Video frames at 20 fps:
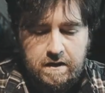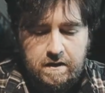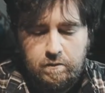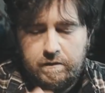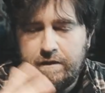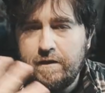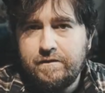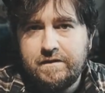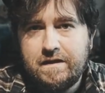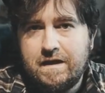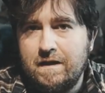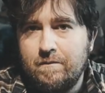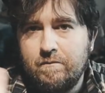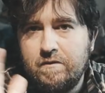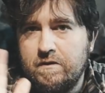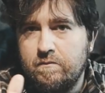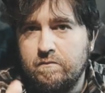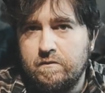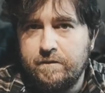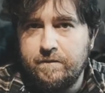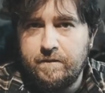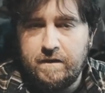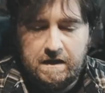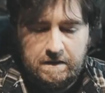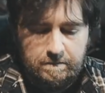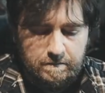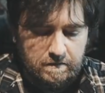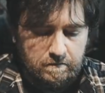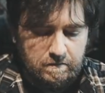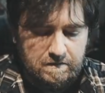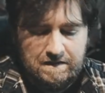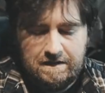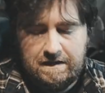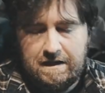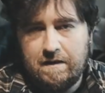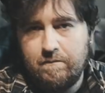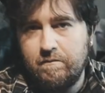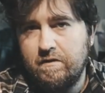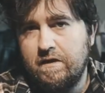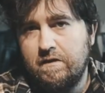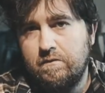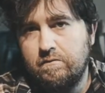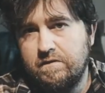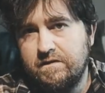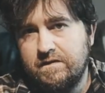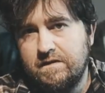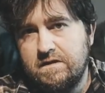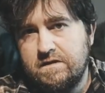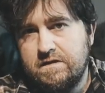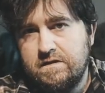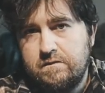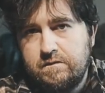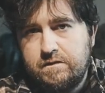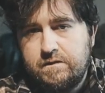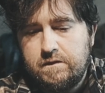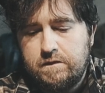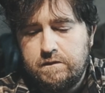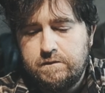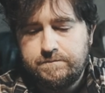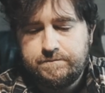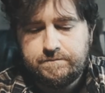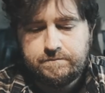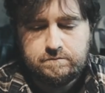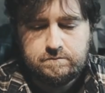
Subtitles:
Without the camera in it was fine, but with the camera in it was an issue. So